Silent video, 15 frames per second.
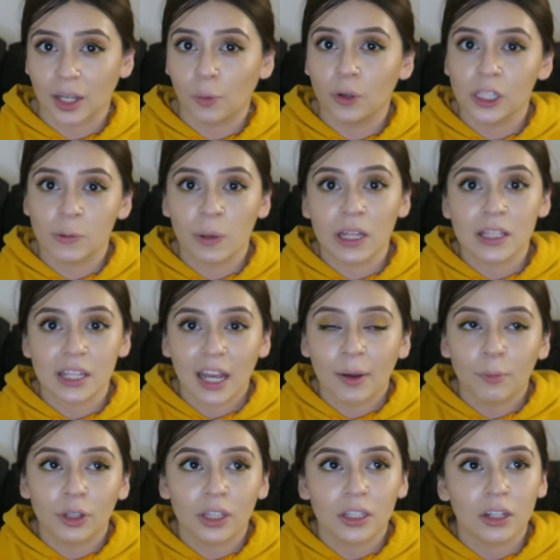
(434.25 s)
Like, we spent
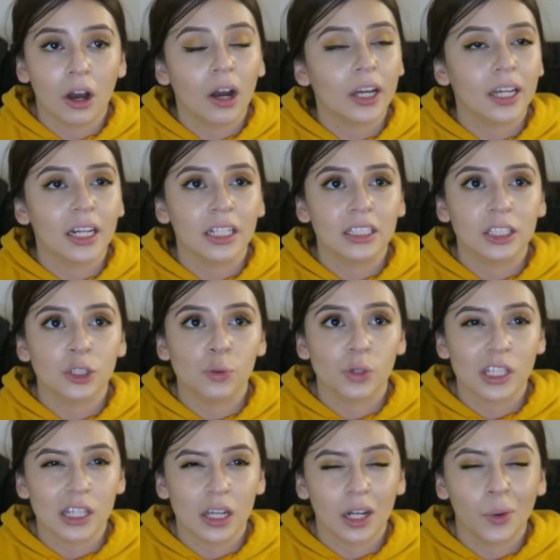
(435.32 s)
time with the dog and it just wasn't